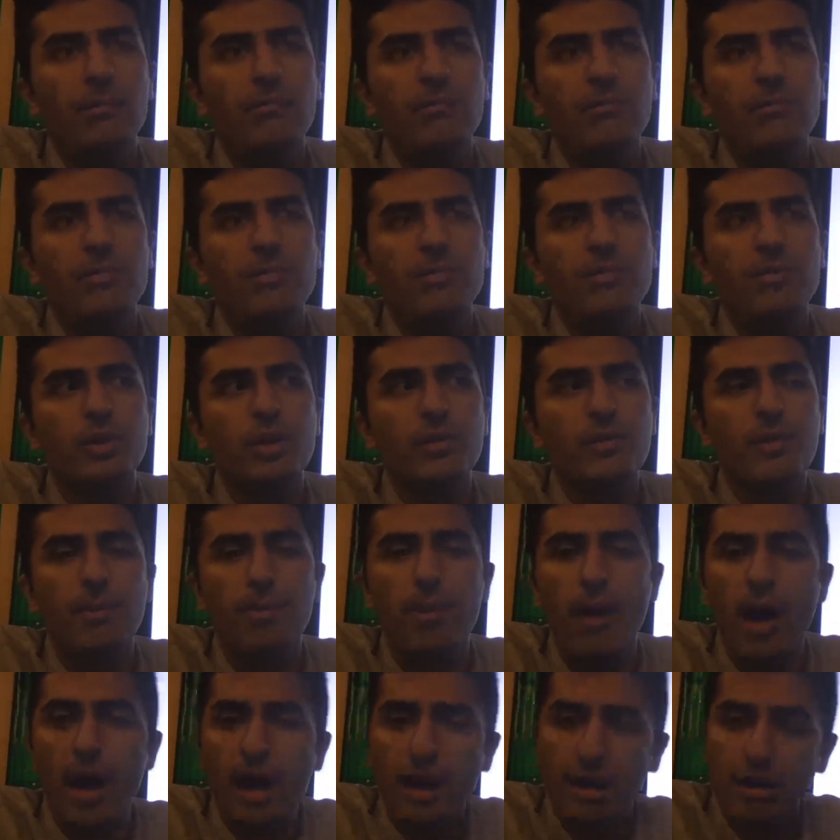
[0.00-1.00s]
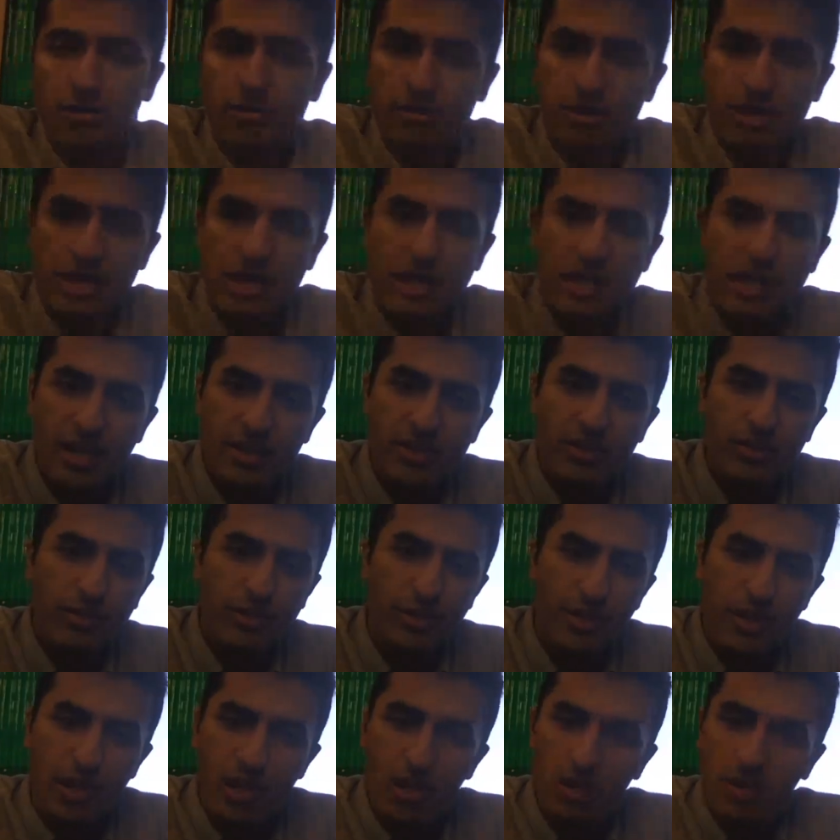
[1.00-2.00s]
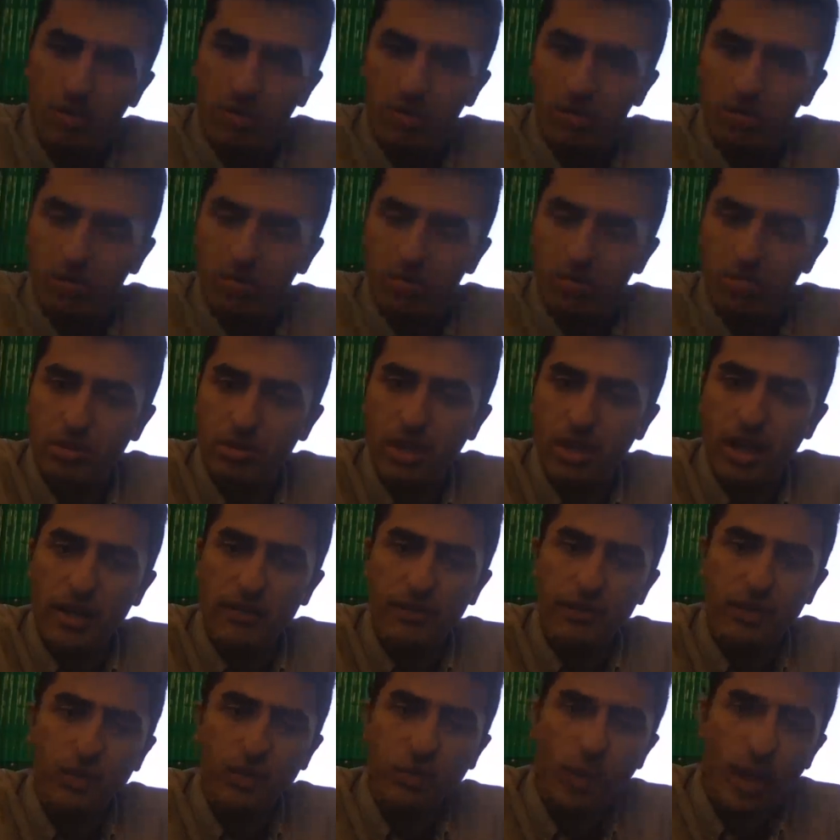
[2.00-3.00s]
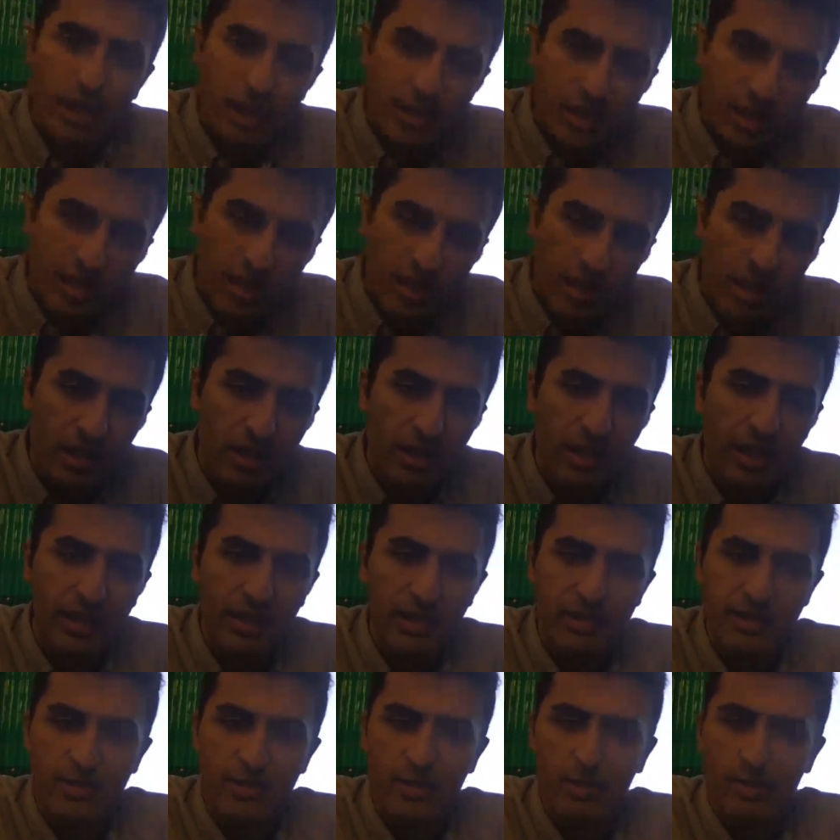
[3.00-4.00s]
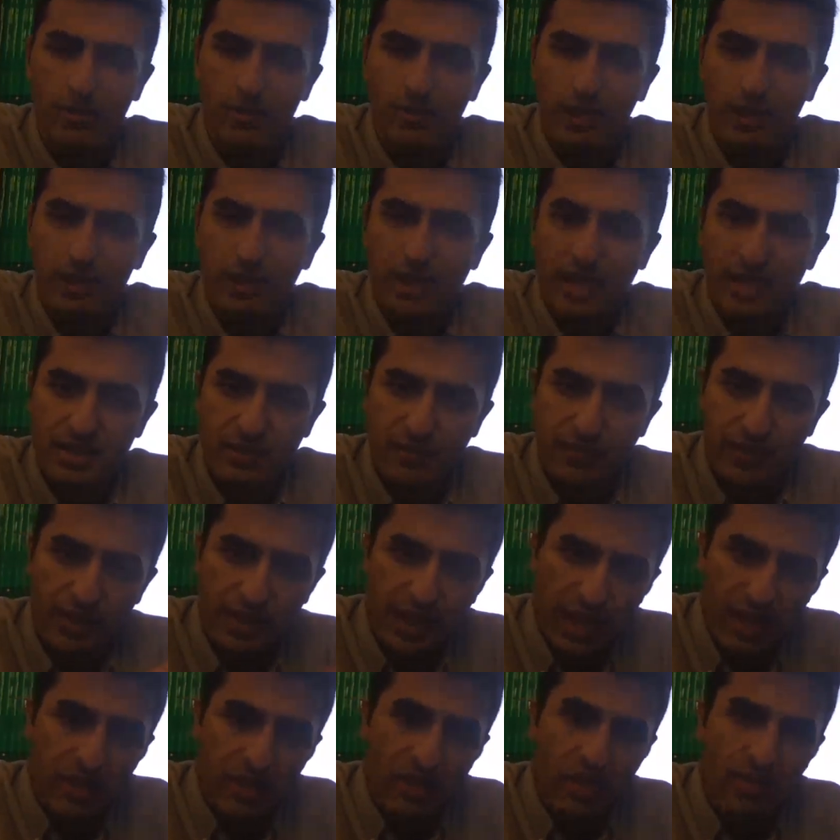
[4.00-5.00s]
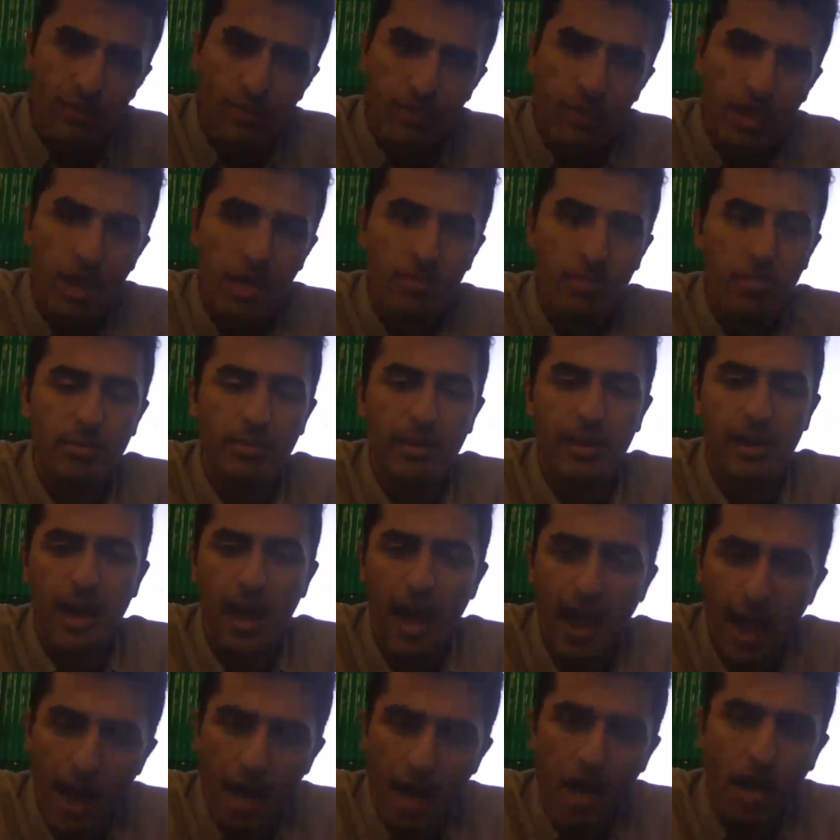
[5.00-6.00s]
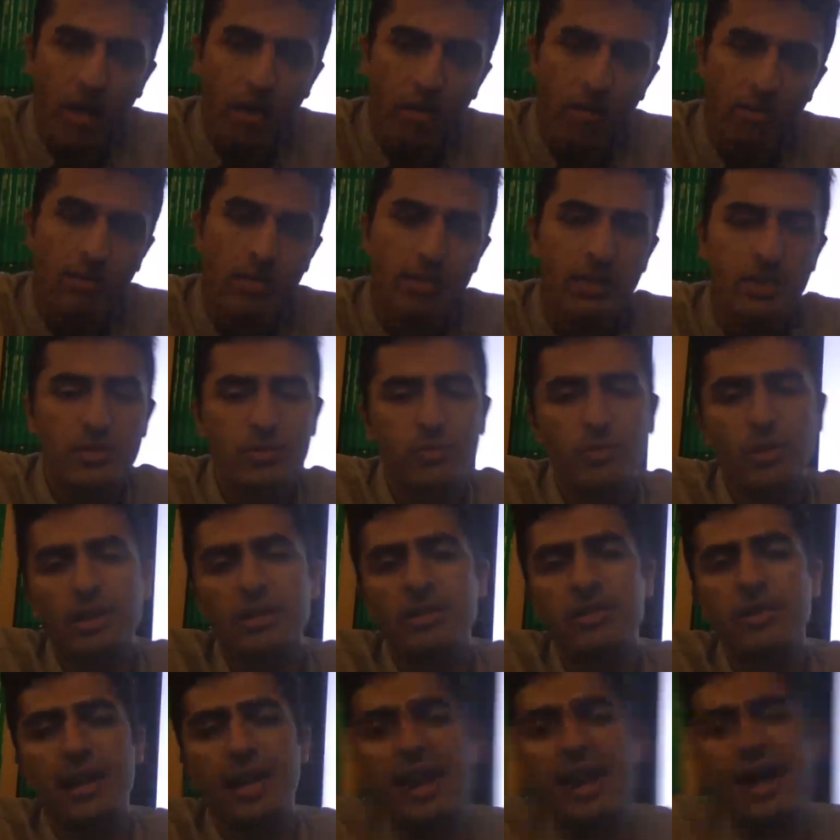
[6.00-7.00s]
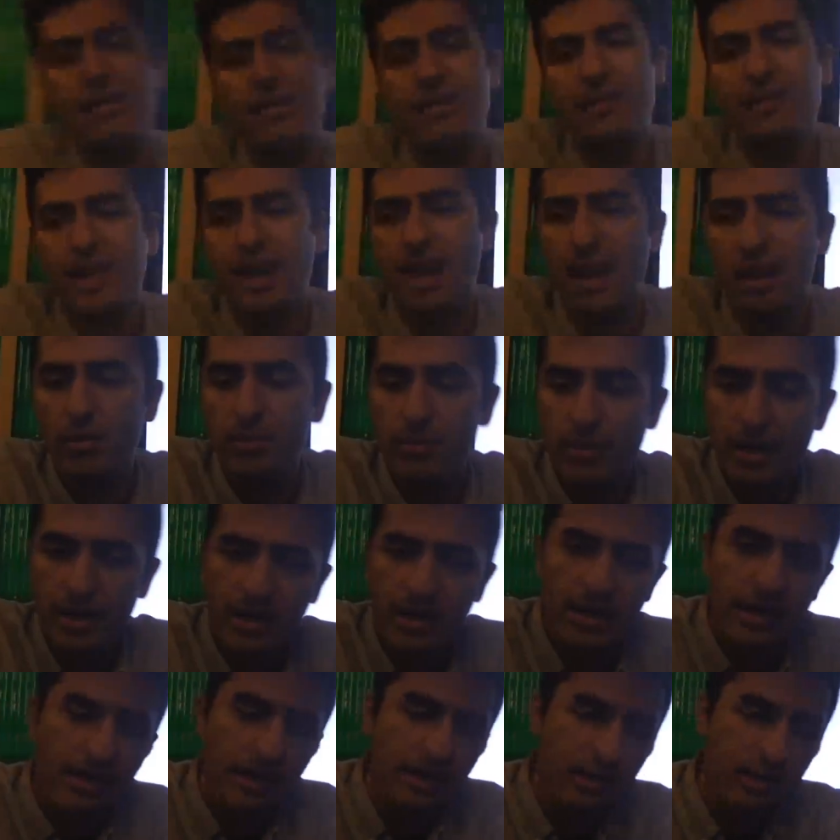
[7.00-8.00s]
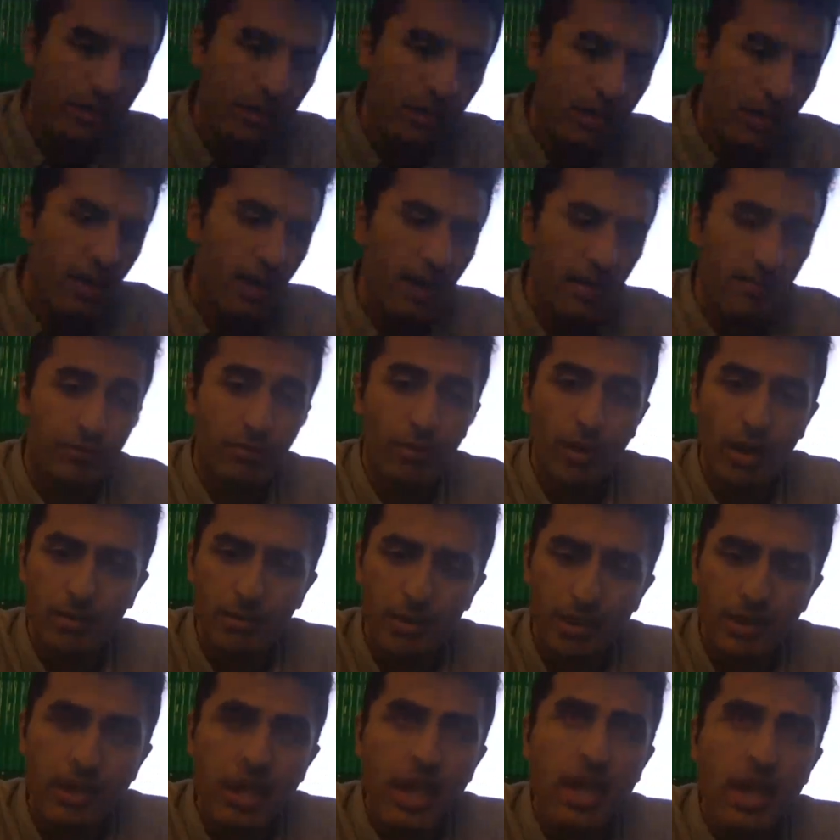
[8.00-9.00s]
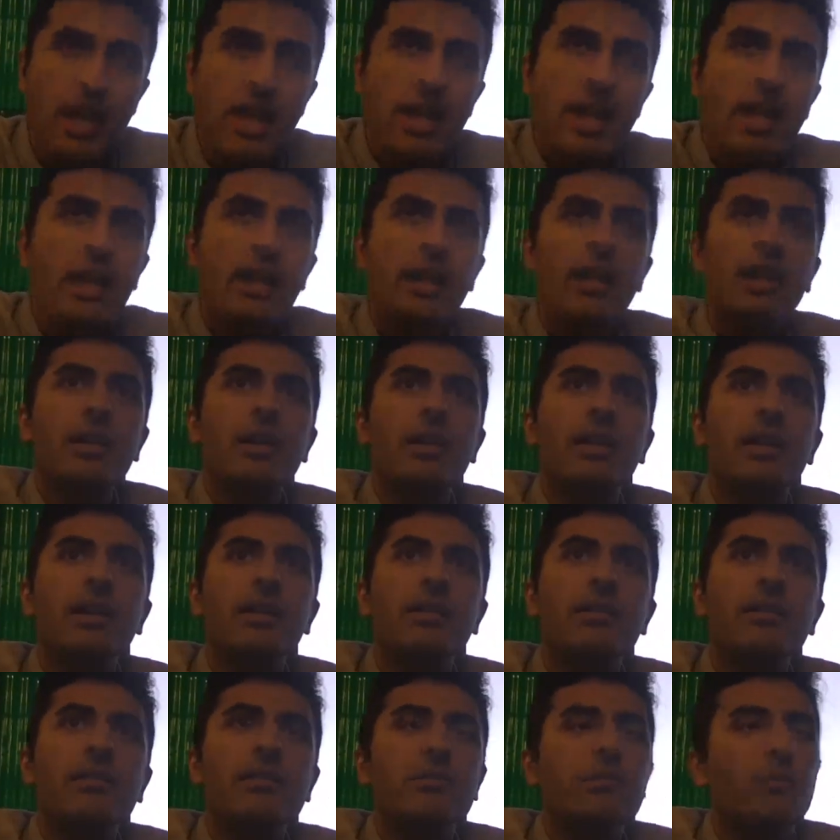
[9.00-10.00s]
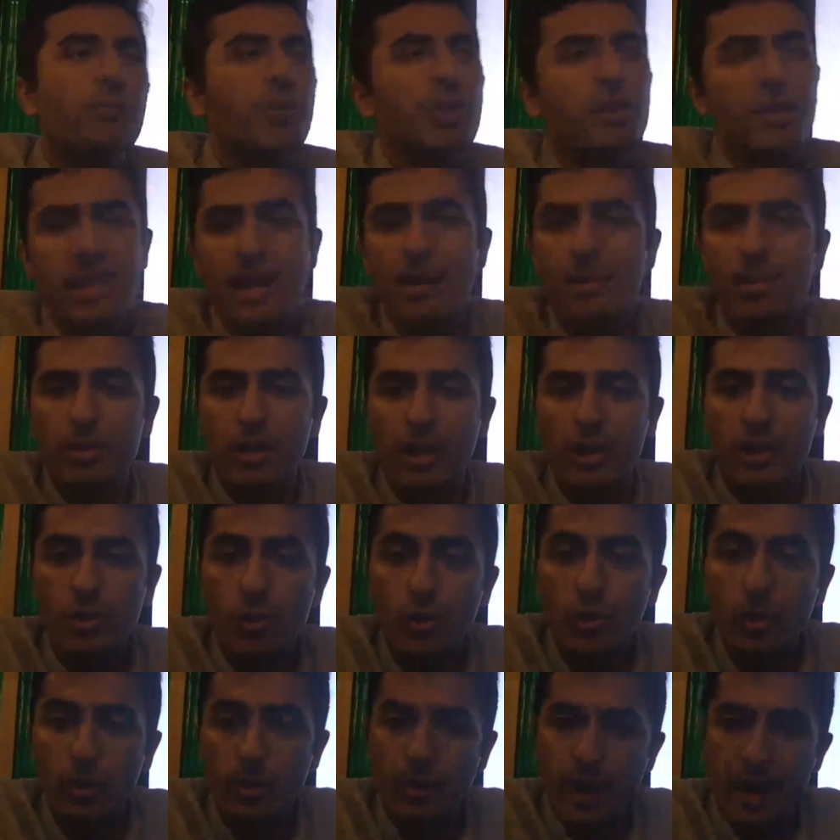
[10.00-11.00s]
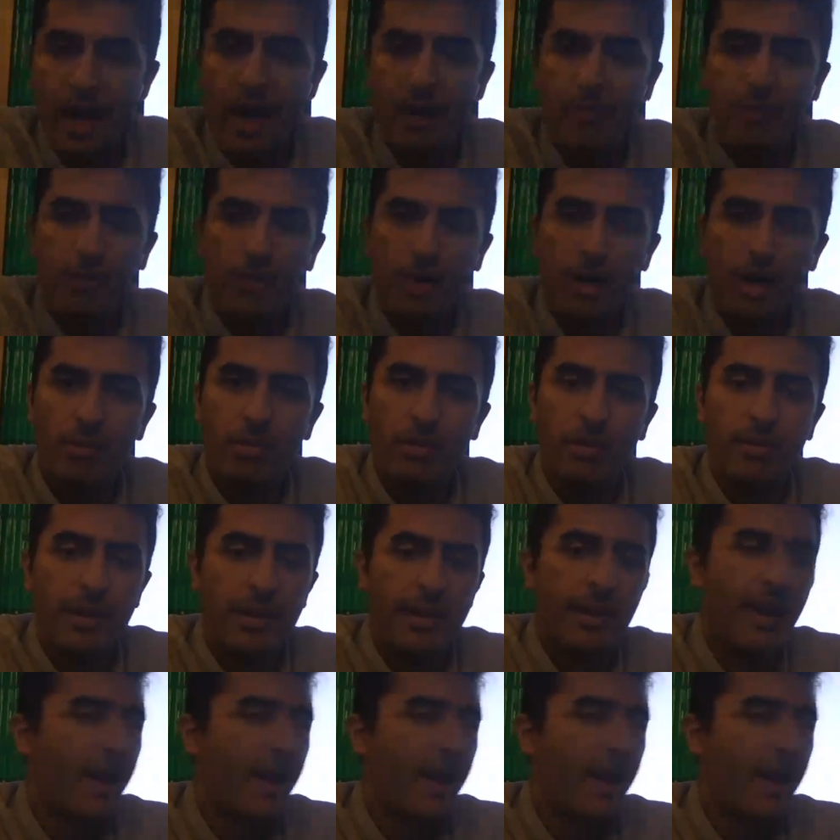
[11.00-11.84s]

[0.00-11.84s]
sort of a binary yes or no kind of a question, and it's sort of a classification problem, and how is what you have is how many and what. But for example, like Google Map problem and